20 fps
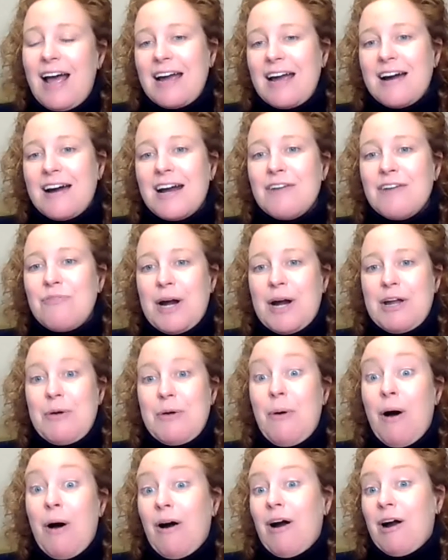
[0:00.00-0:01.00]
and kind of where
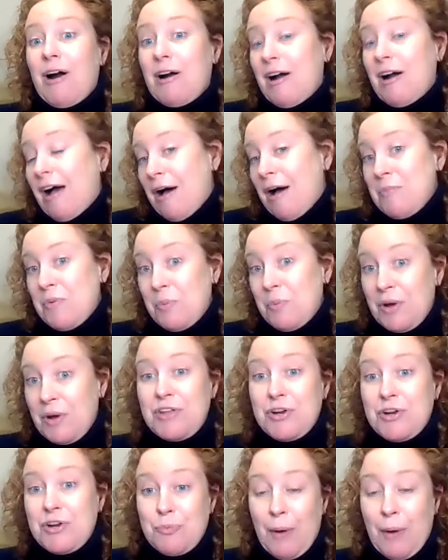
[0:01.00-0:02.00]
you are
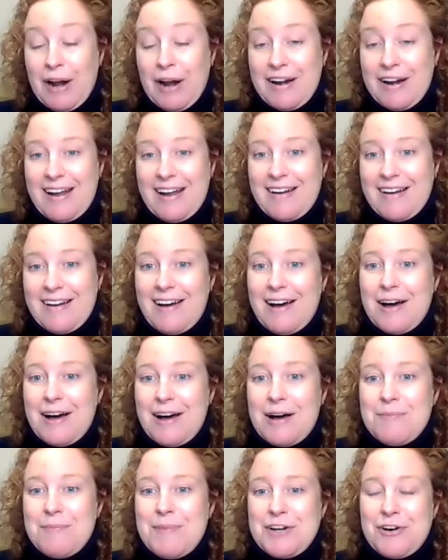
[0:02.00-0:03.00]
with your running
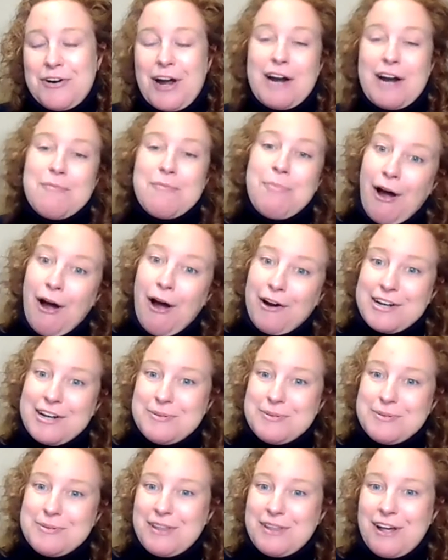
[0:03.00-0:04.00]
and your kind of
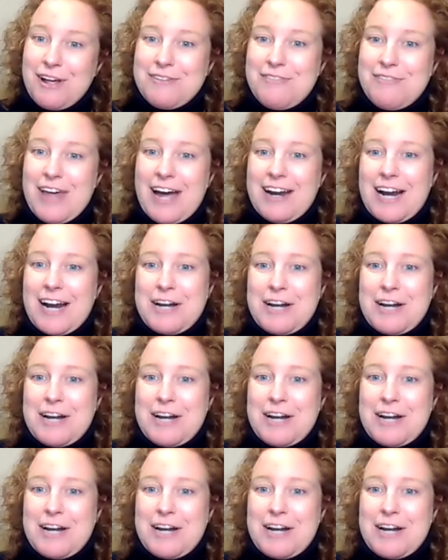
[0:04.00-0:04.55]
progress with all of that.